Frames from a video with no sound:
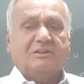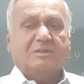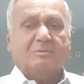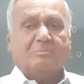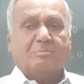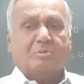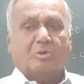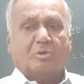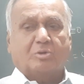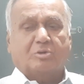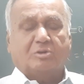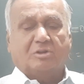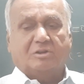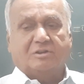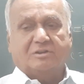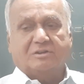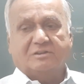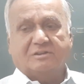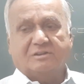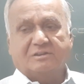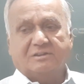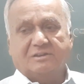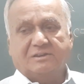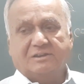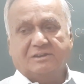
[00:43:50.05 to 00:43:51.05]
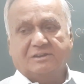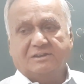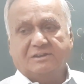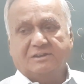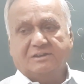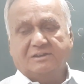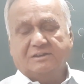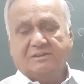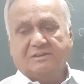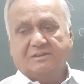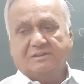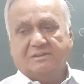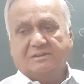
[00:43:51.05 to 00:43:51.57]
the proton.
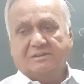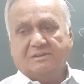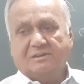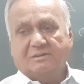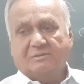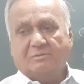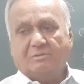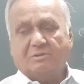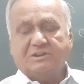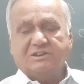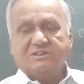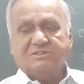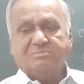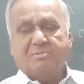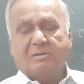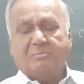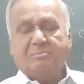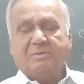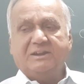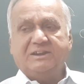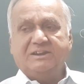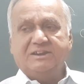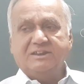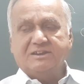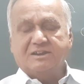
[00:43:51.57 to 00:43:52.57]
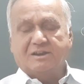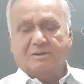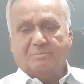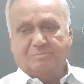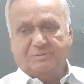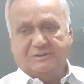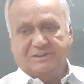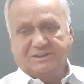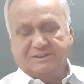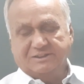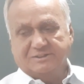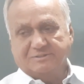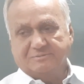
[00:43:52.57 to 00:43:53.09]
What is meant by
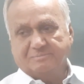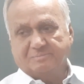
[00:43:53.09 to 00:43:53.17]
decoupling?